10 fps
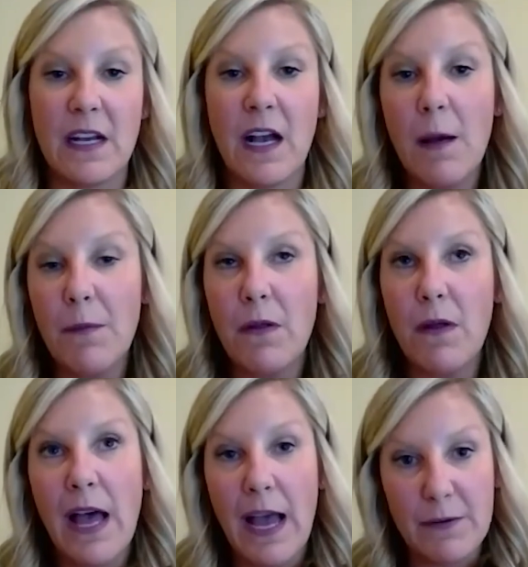A
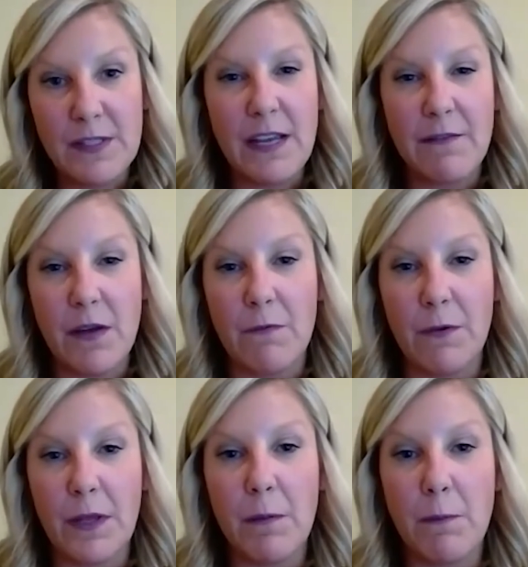couple, I would say, of the
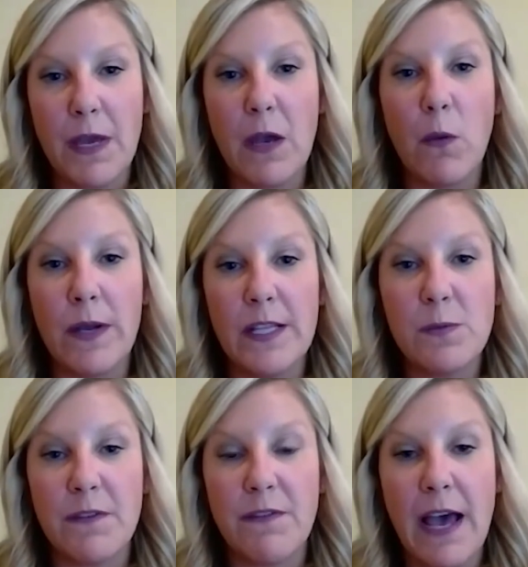really big
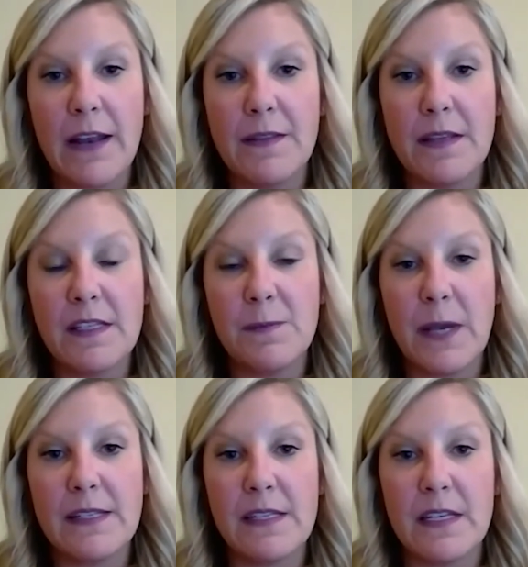wins we've had in this
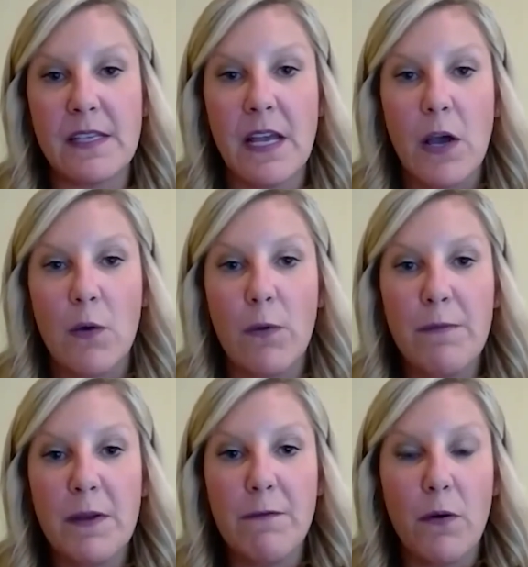space is
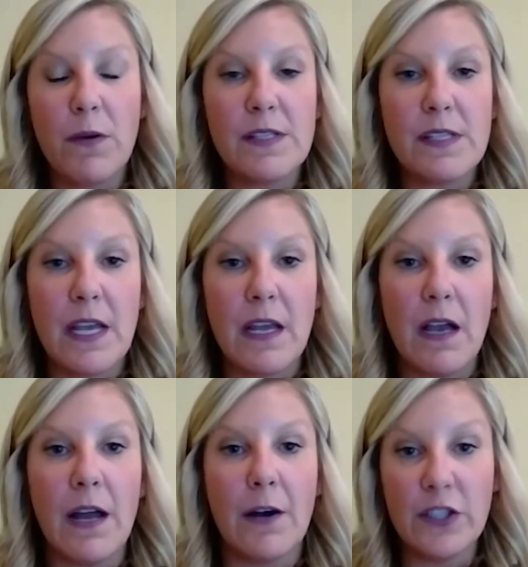we've been focusing
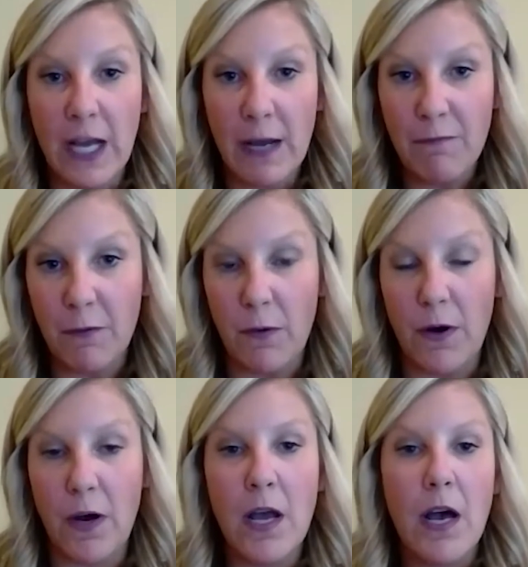on our shop
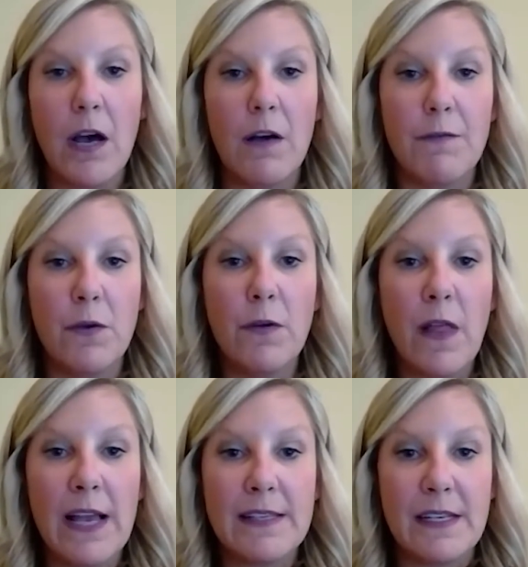floor of
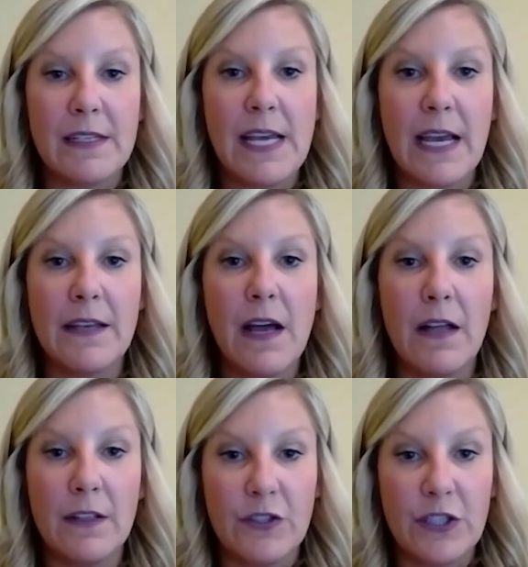utilizing
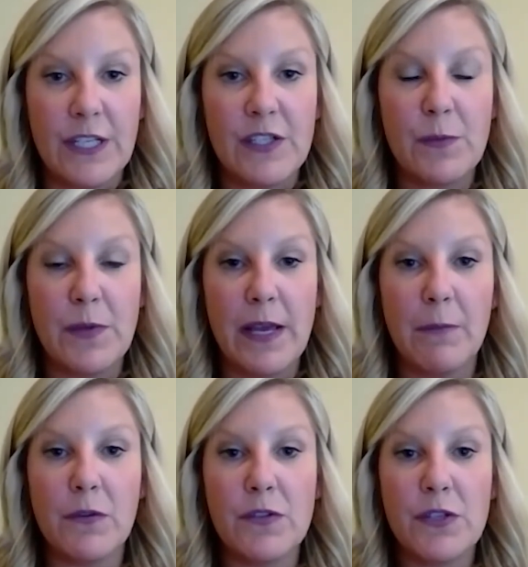technology to be
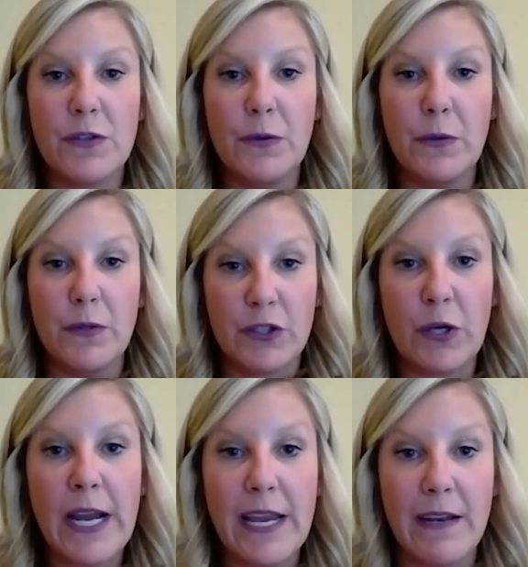able to
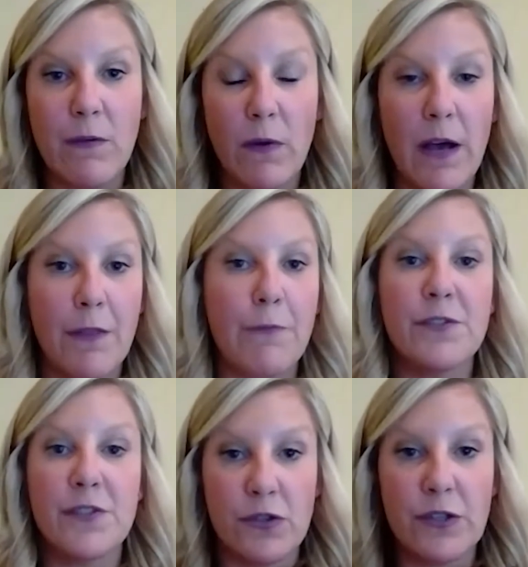train
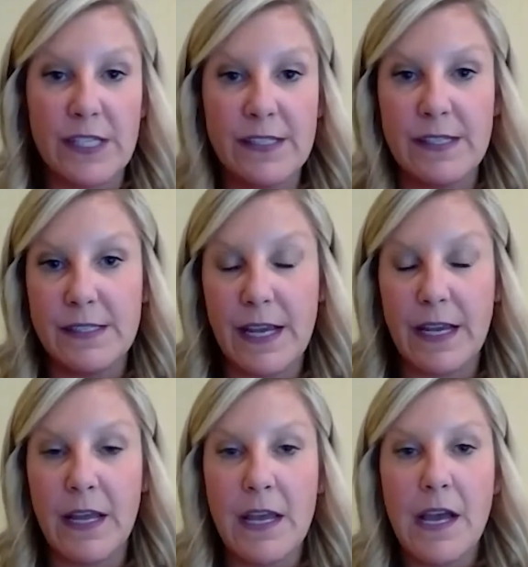through social
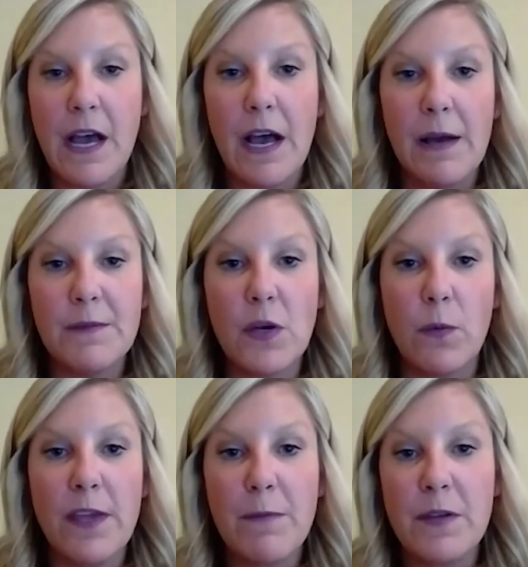distancing. So
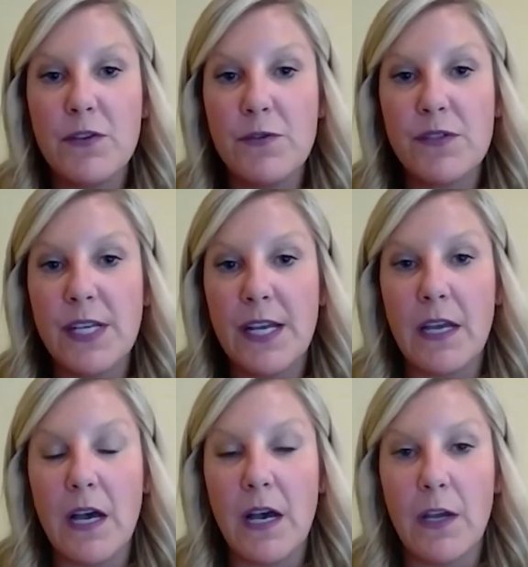we've been
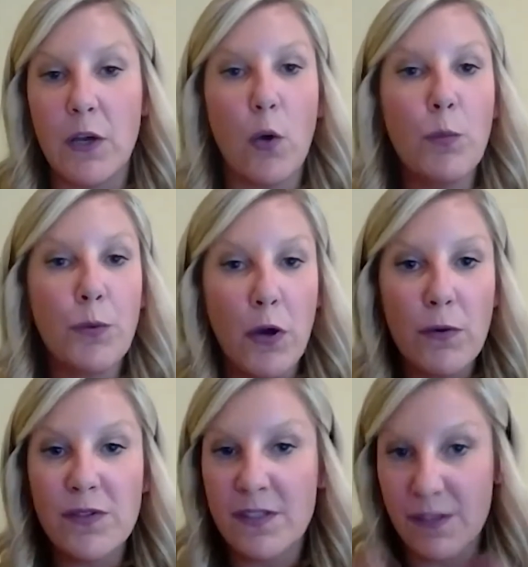using
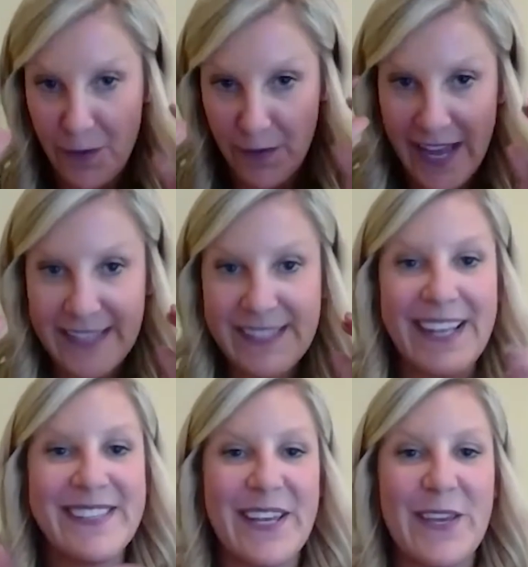GoPros, the
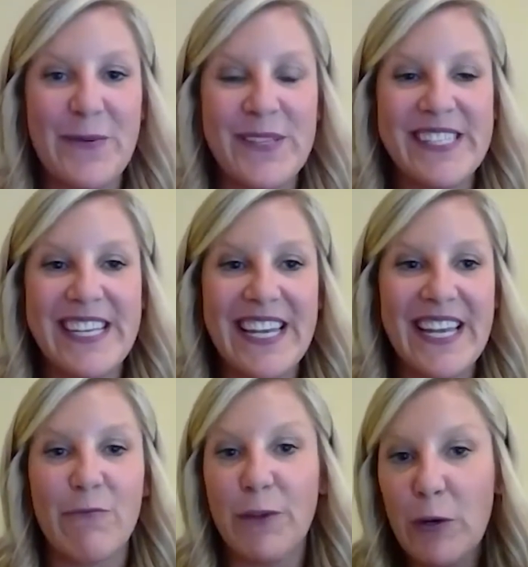headsets that you would
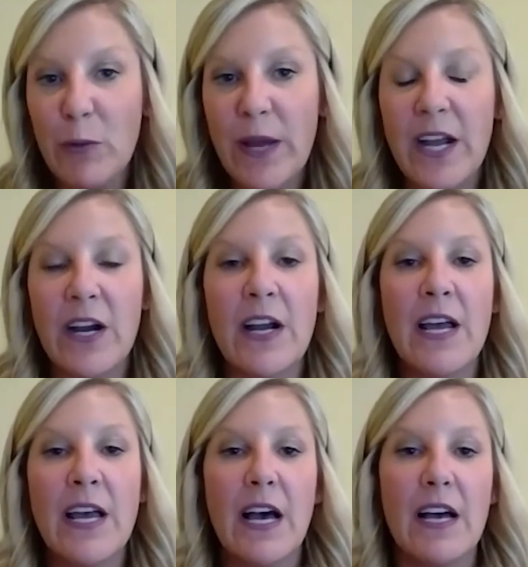see, RealWear,
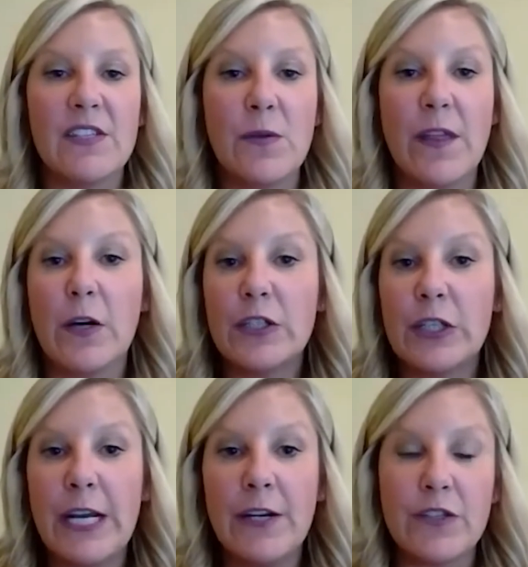so that our
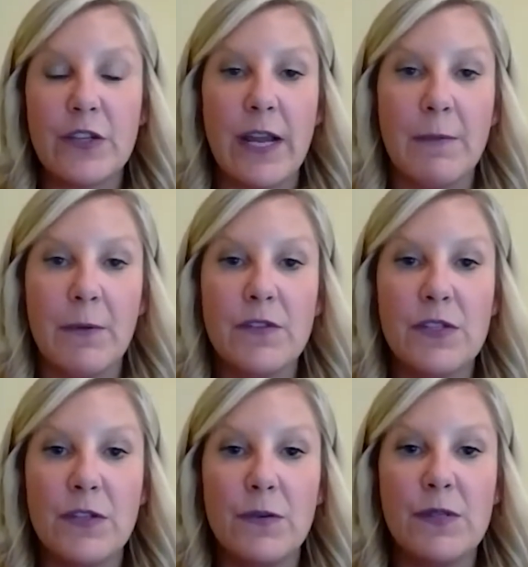trainers are able
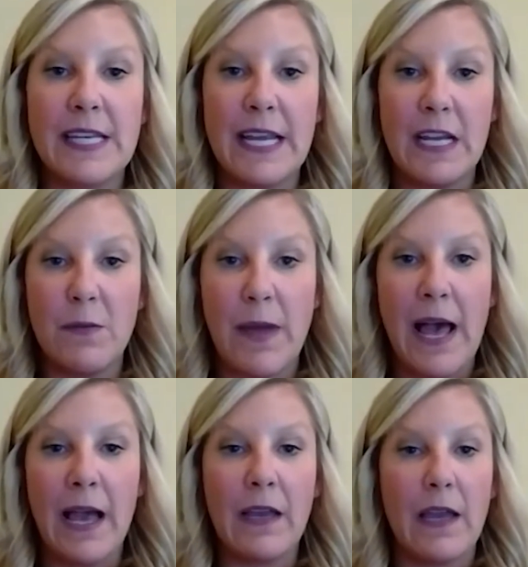to stand
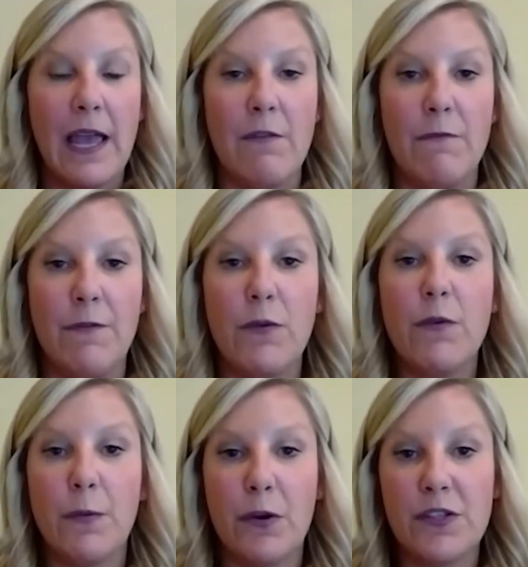back and
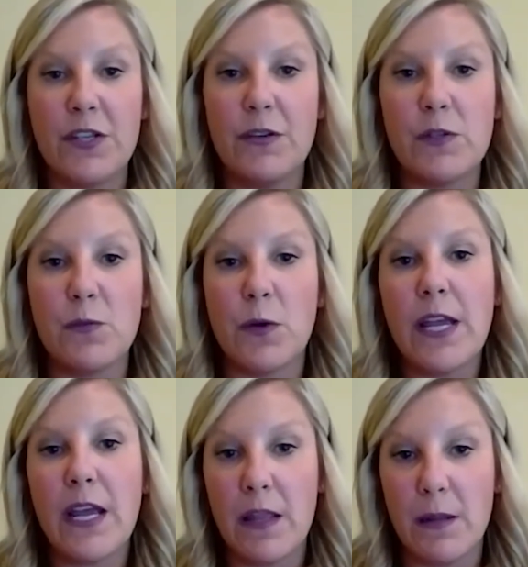view the person who is
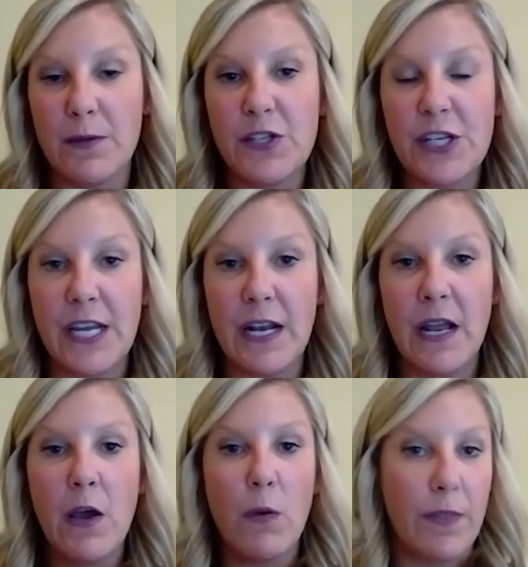working on the machine
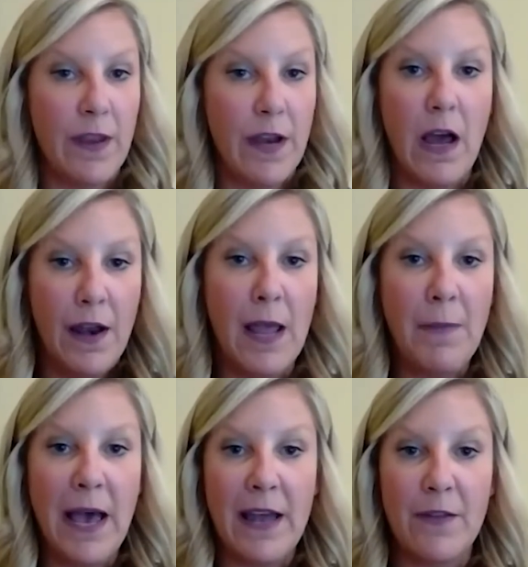with an
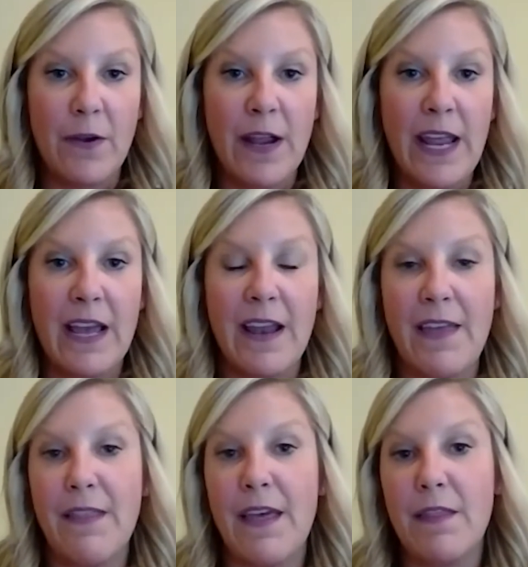iPad in their hand,
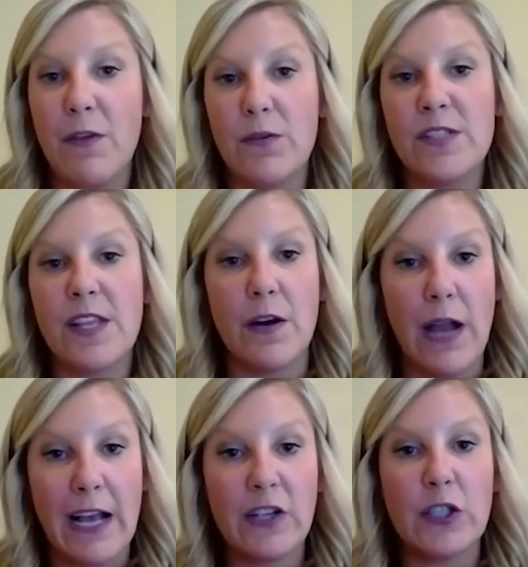and then those that
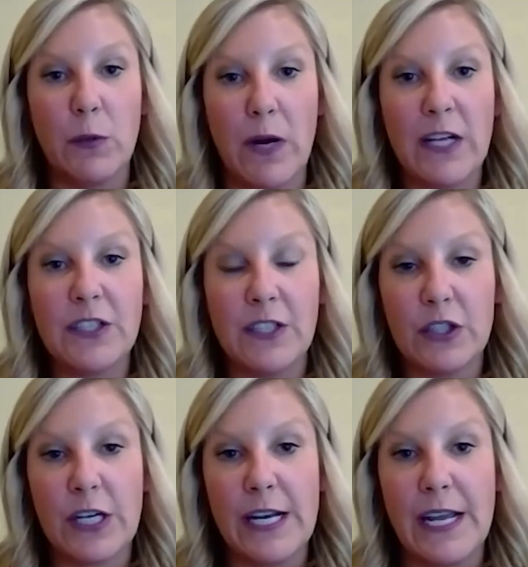are actually watching the
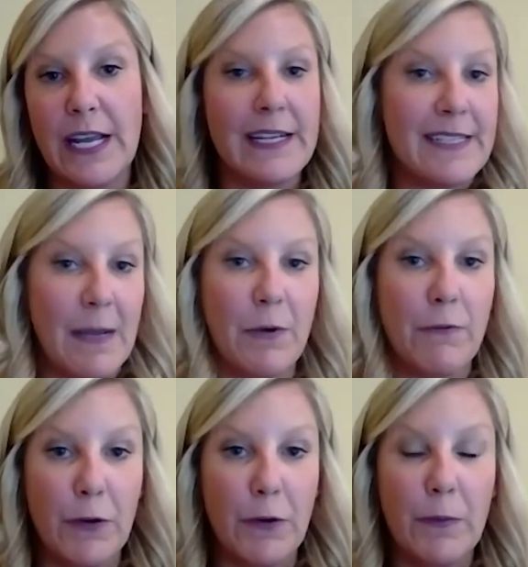training in a
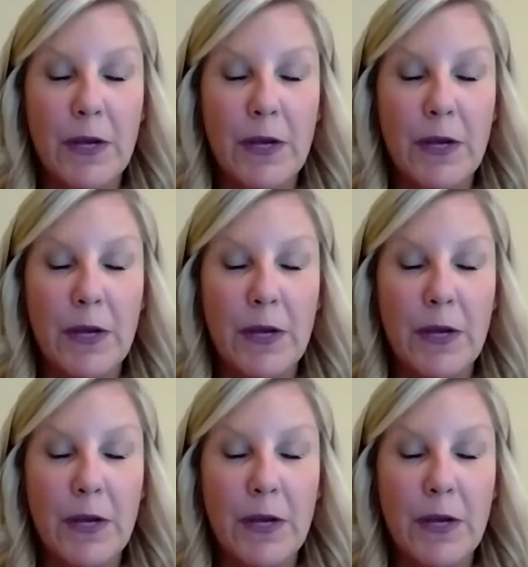separate room.